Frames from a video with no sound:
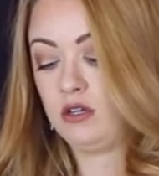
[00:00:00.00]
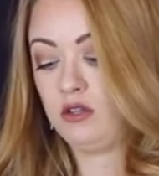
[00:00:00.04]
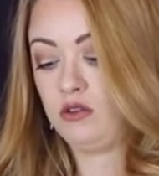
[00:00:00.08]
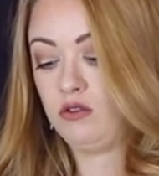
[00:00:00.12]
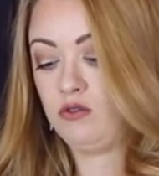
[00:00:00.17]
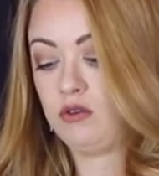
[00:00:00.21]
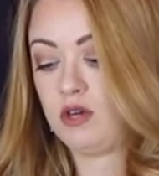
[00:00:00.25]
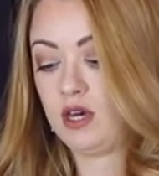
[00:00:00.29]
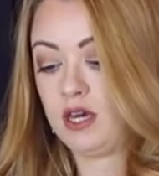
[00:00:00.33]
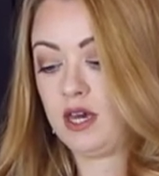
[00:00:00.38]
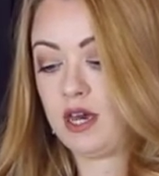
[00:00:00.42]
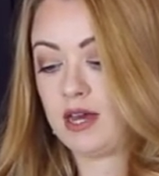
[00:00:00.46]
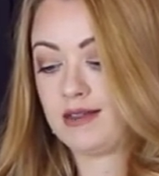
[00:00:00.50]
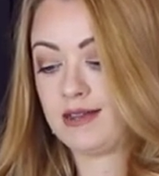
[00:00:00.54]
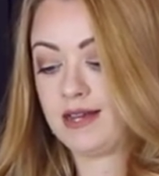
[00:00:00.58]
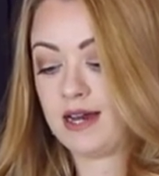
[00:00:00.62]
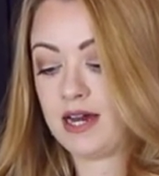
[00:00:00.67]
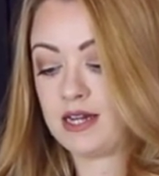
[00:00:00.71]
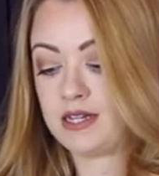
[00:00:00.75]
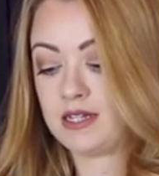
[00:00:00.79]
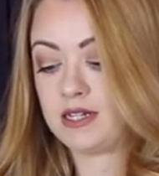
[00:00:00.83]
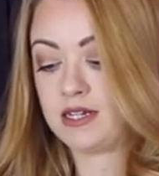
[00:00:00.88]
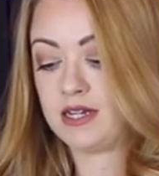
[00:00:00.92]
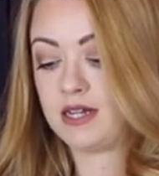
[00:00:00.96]
You can get
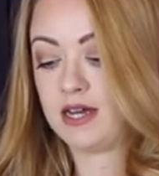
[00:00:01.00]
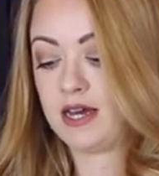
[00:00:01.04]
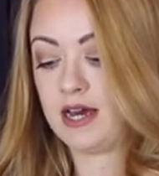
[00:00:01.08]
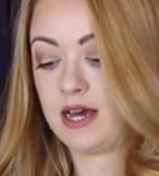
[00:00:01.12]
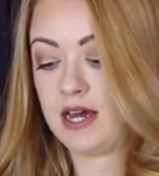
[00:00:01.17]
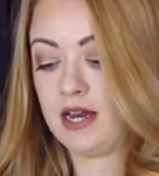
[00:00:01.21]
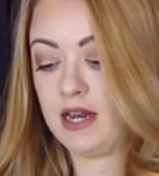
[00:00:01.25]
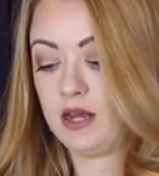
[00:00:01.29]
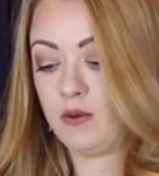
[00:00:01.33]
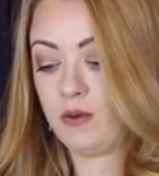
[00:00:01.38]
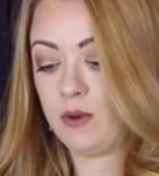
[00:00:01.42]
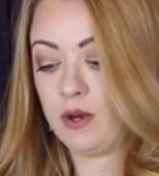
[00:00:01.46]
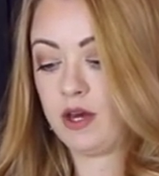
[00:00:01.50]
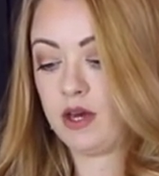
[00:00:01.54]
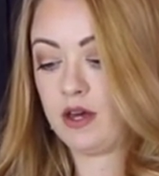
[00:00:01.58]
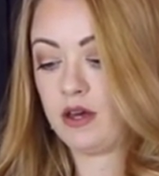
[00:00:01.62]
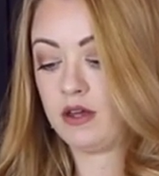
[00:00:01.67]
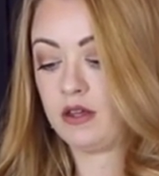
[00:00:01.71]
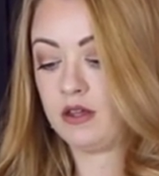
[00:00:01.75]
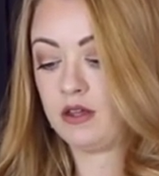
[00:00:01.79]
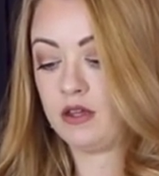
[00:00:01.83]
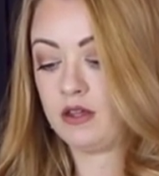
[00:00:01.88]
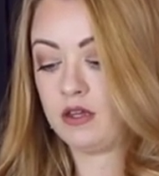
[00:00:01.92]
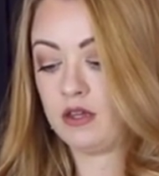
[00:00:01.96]
that
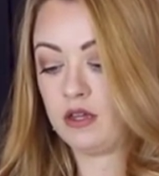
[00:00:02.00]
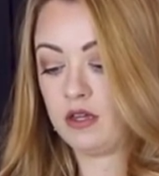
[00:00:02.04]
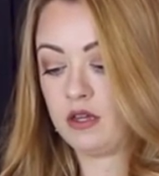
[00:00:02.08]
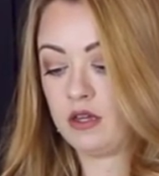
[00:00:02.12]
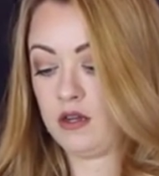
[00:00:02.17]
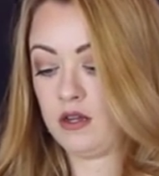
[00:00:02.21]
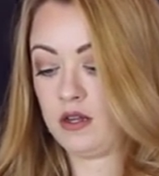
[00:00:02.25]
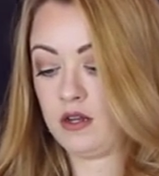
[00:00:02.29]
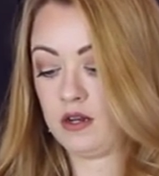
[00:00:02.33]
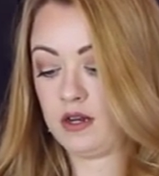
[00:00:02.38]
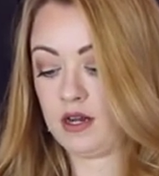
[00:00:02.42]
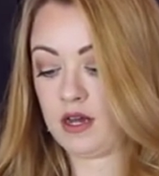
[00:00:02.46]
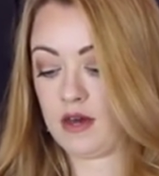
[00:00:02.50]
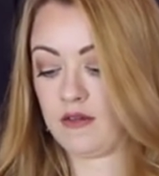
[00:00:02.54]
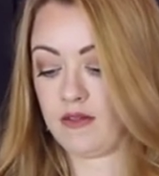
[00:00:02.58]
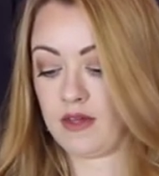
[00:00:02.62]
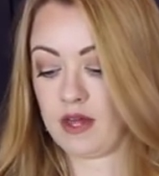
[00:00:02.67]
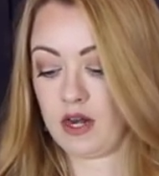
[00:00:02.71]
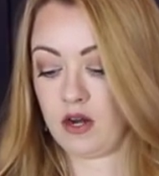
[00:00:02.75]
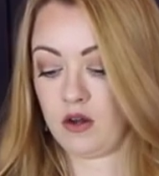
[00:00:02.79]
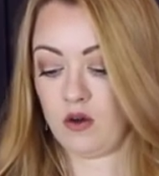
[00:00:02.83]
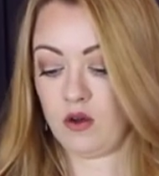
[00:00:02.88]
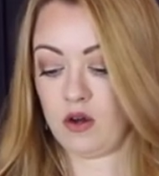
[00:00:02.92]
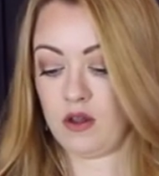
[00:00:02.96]
anywhere. Now
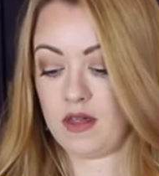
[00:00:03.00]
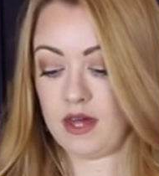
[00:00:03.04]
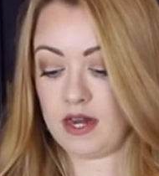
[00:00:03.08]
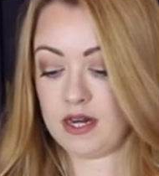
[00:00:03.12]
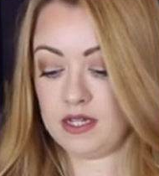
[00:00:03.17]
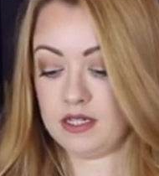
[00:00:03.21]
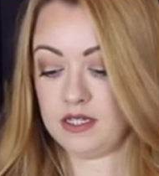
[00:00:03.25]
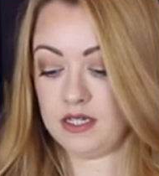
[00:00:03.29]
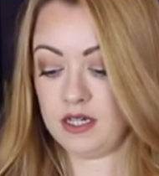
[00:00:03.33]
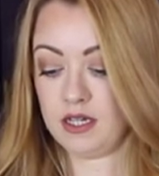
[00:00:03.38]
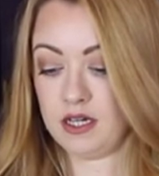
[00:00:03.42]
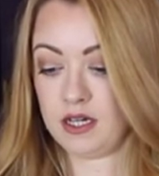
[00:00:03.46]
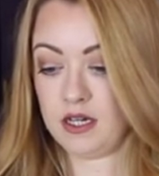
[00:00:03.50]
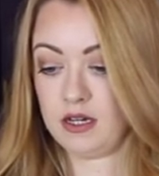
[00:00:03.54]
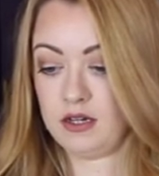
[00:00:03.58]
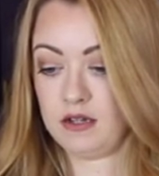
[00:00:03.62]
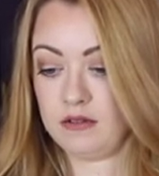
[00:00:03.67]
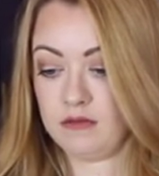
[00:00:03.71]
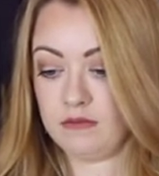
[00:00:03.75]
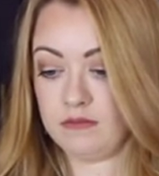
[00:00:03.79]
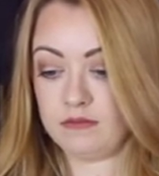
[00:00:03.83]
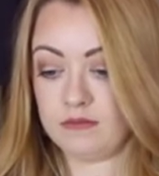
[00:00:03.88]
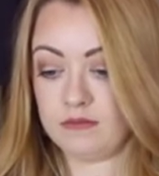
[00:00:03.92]
that all of that is in,